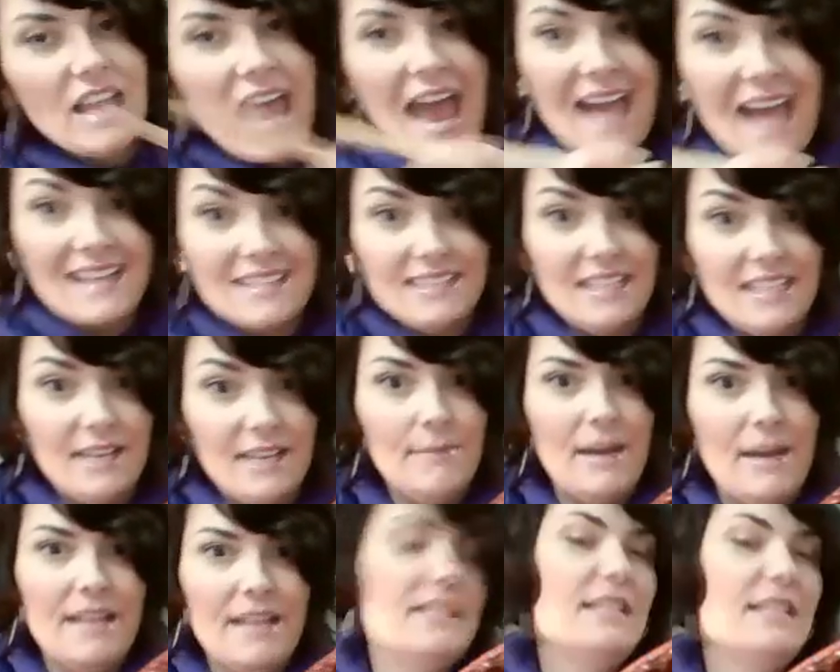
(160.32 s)
accent
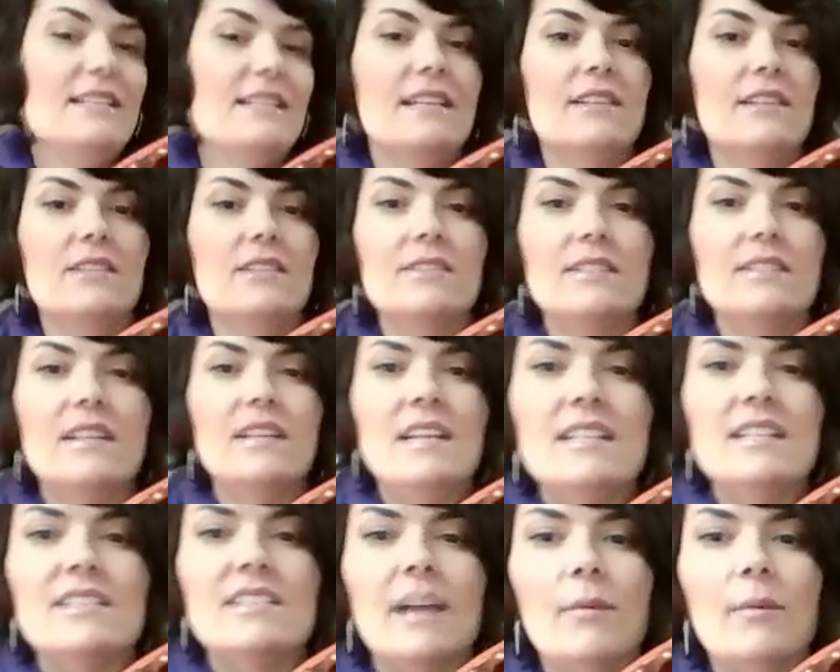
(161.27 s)
my details
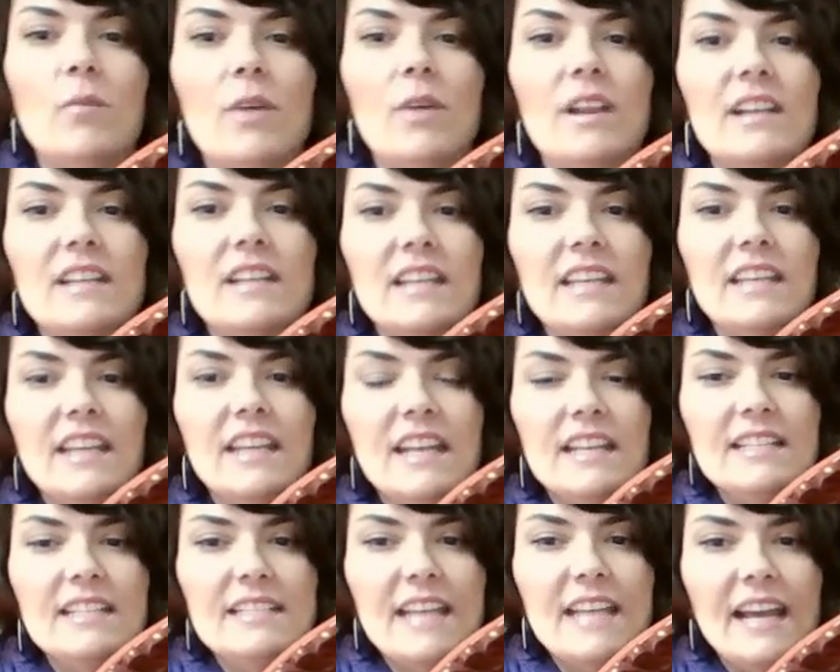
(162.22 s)
so I'm wanting to get
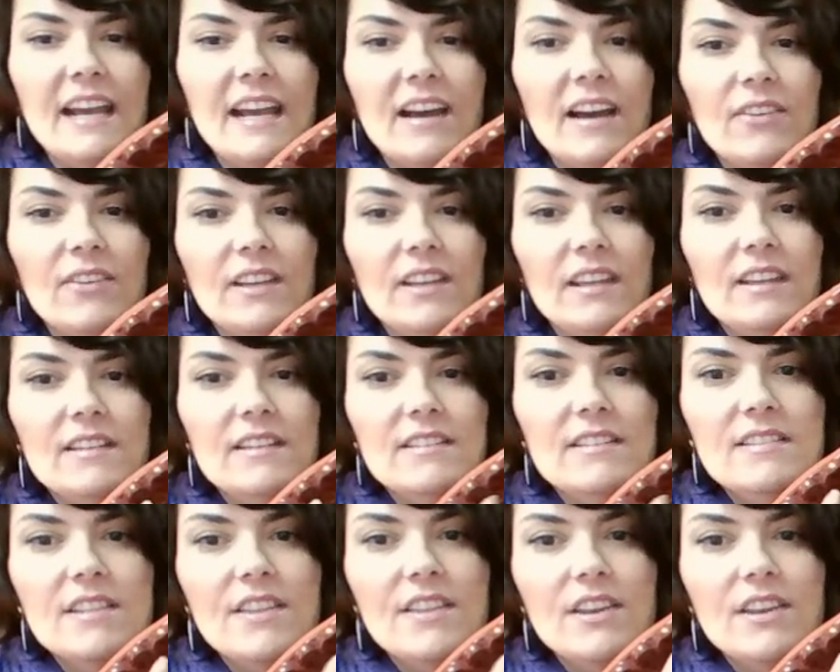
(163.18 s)
it down
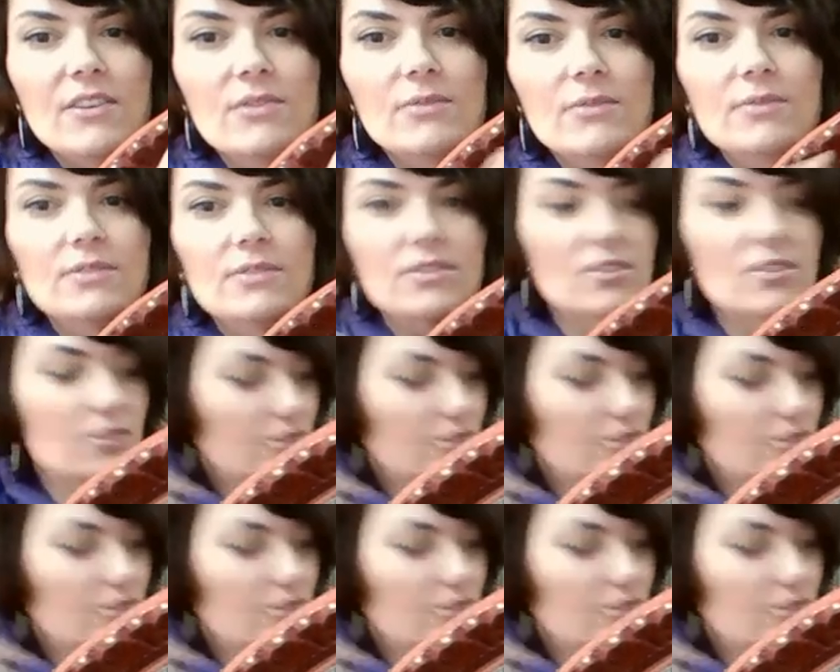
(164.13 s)
into those little